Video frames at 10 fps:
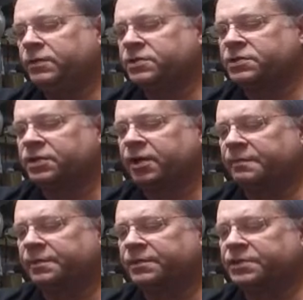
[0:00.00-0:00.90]
Just a
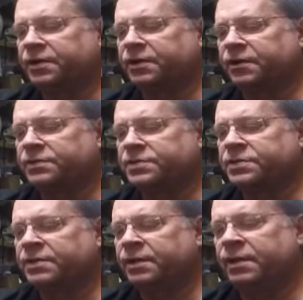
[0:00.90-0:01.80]
couple of
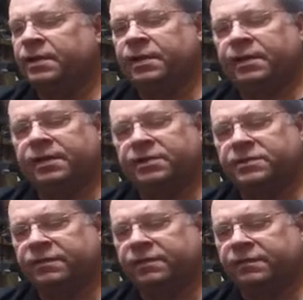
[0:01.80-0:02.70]
turns gets
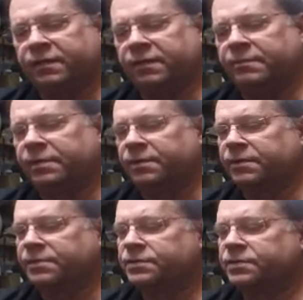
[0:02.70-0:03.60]
rid of all the
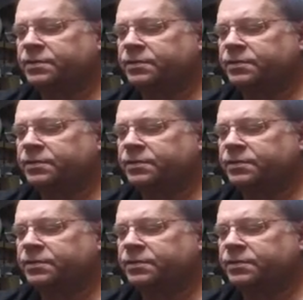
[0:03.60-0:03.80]
burrs.